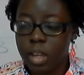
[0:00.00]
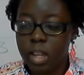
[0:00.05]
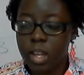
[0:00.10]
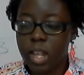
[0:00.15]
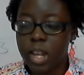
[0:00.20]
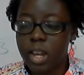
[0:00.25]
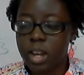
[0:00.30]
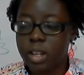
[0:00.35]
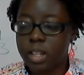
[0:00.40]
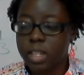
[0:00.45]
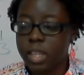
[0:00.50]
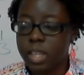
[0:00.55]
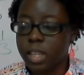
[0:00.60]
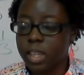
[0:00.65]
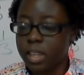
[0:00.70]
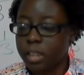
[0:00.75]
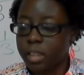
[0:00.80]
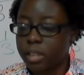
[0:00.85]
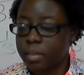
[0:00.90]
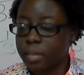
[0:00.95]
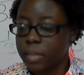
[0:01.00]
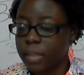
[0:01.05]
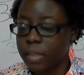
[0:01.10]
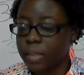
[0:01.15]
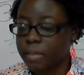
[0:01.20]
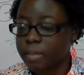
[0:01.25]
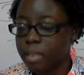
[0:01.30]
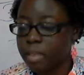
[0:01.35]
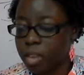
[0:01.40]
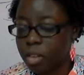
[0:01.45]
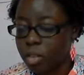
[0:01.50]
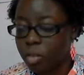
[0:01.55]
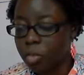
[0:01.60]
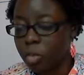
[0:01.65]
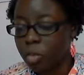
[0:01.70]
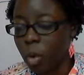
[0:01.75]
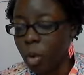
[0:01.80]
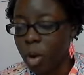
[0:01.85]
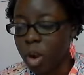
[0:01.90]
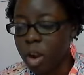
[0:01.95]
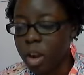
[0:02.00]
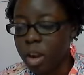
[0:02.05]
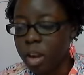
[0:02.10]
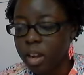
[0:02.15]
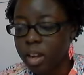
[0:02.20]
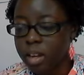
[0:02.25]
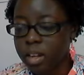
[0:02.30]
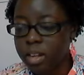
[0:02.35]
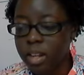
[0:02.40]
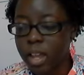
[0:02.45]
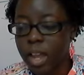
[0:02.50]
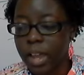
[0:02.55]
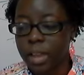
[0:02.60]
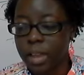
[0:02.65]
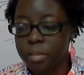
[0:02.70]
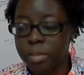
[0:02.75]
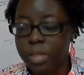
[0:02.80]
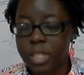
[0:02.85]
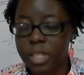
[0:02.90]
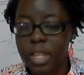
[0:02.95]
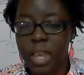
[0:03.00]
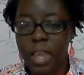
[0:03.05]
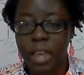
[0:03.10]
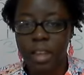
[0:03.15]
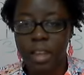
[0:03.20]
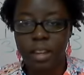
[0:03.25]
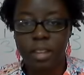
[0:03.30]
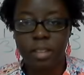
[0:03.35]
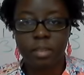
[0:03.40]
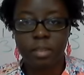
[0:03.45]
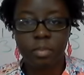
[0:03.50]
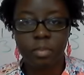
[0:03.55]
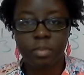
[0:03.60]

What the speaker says: Letter D, 4 times 10.